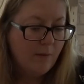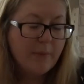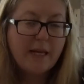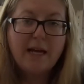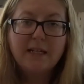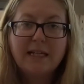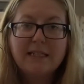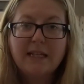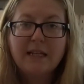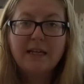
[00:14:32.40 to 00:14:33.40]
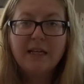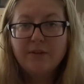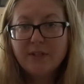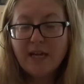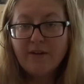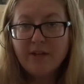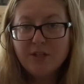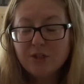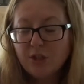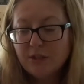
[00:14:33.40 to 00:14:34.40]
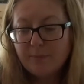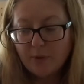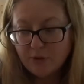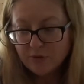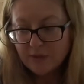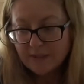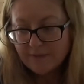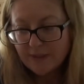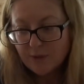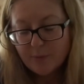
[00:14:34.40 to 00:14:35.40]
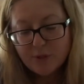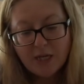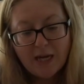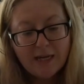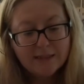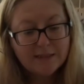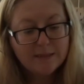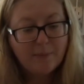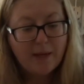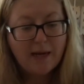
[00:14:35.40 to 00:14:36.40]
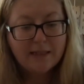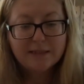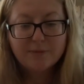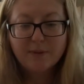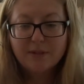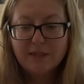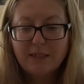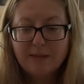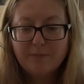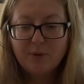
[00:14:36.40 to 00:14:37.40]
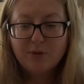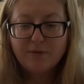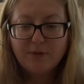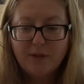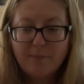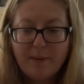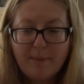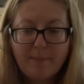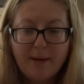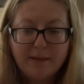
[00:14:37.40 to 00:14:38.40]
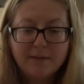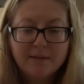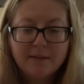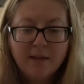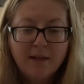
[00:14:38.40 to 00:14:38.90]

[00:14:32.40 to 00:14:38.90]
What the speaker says: But yeah, I'd like to say thank you to Kerry. She's not sponsoring this video, but she has supplied us with these beautiful pepper plants.